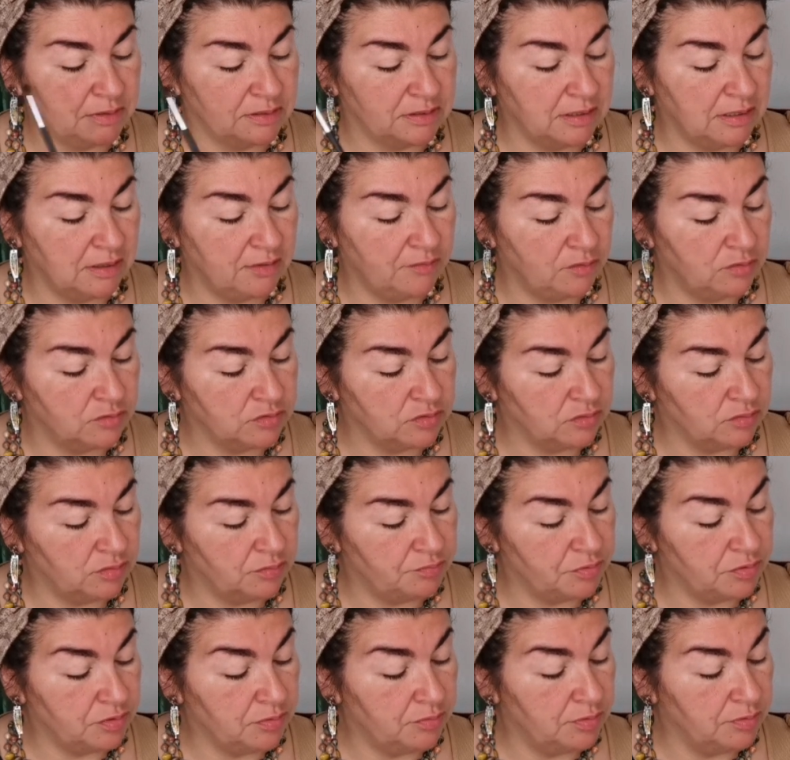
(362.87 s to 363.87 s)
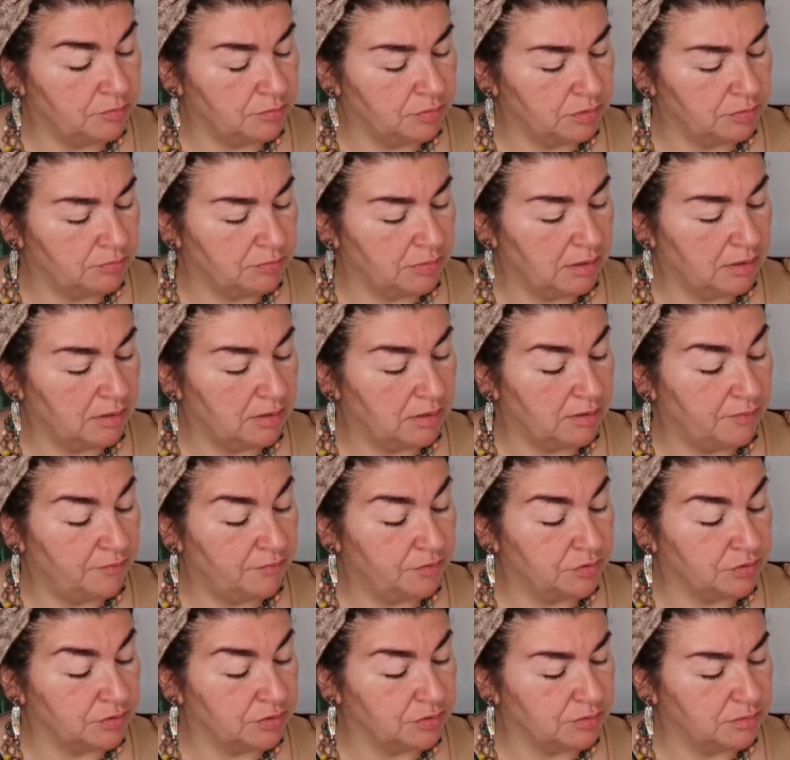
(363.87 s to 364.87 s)
lens, but I have also a problem with my
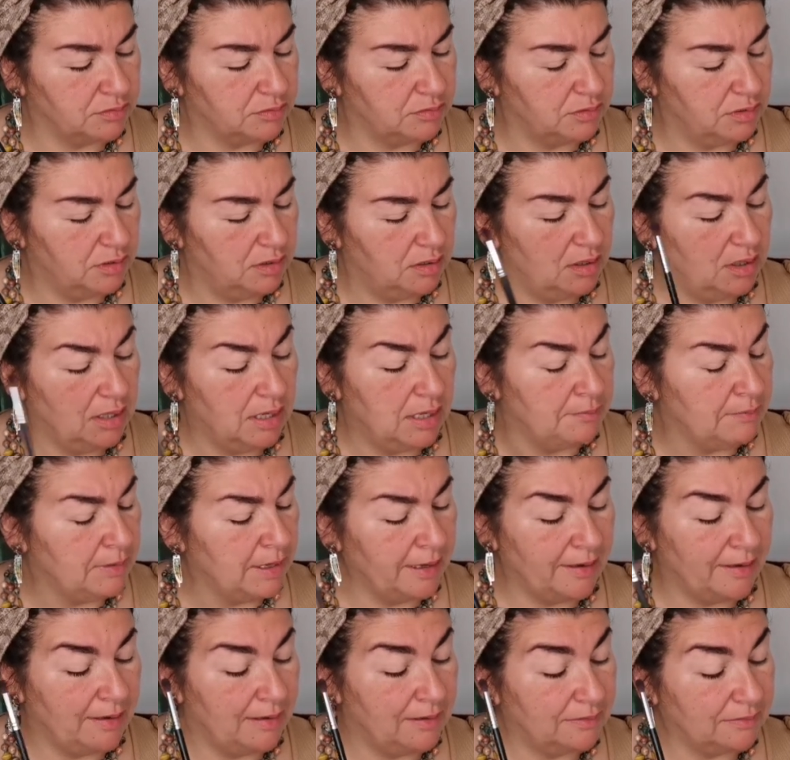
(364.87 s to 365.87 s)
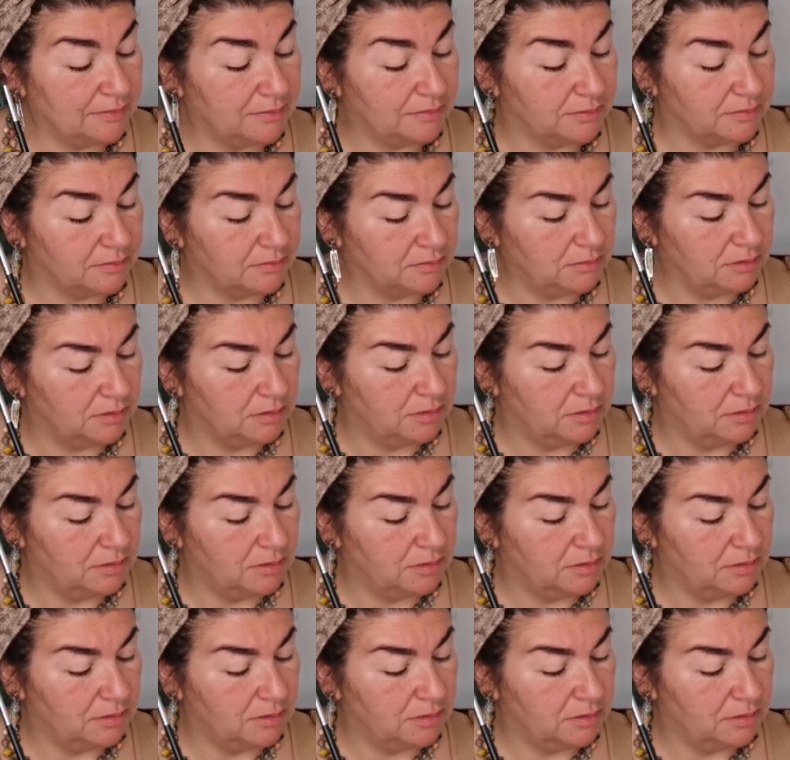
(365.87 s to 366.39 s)
vision and my health.